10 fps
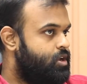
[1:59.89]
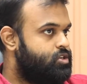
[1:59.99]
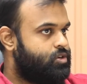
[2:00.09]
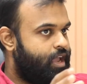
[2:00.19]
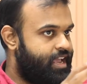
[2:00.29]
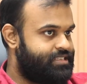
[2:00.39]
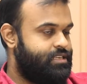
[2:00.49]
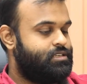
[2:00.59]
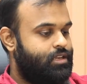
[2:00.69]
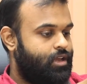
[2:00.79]
So
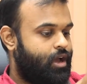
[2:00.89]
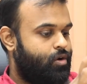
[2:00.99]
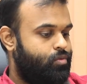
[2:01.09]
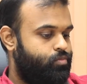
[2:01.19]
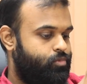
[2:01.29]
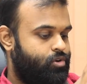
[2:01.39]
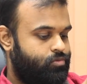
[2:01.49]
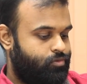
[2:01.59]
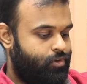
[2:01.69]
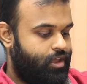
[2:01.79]
essentially how,
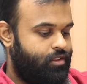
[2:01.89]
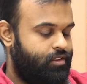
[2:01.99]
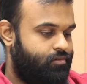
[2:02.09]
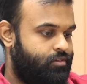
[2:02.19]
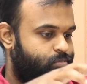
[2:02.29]
the way they were